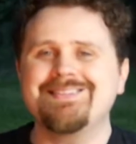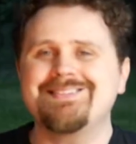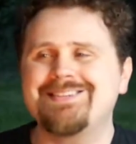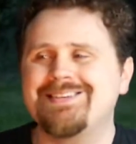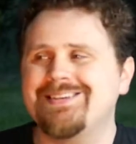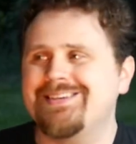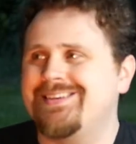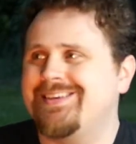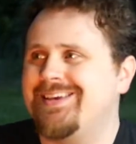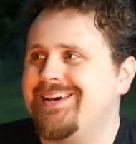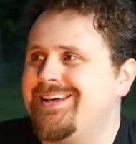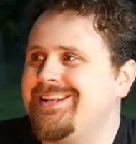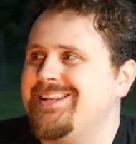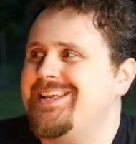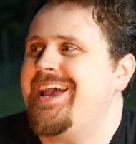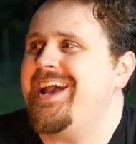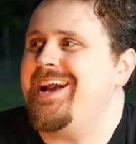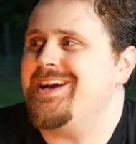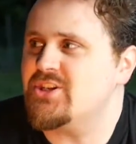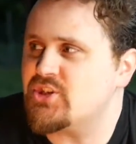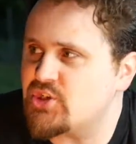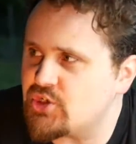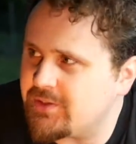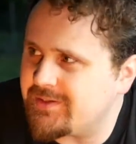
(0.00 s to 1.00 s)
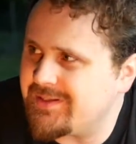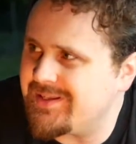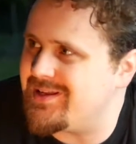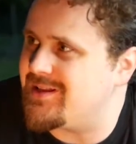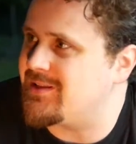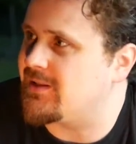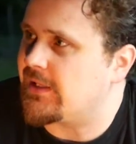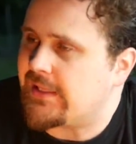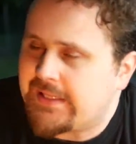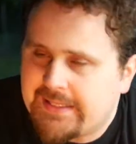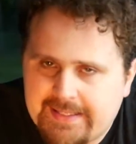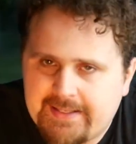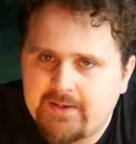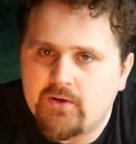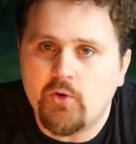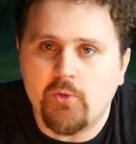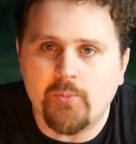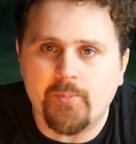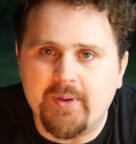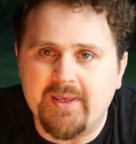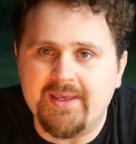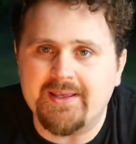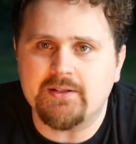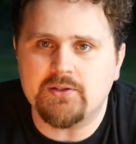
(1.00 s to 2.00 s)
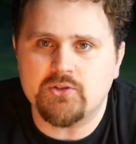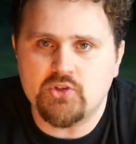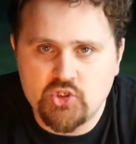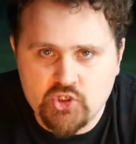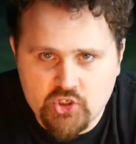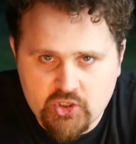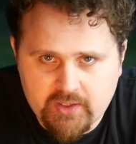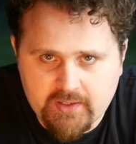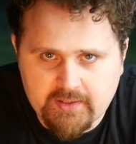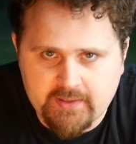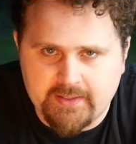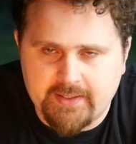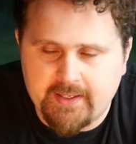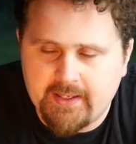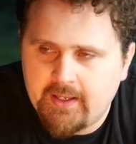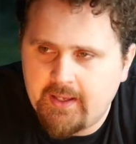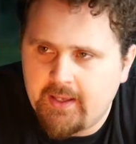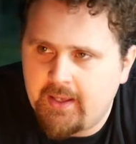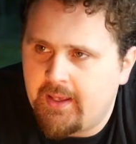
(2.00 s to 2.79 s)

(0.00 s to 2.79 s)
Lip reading: to get actually a little bit chilly.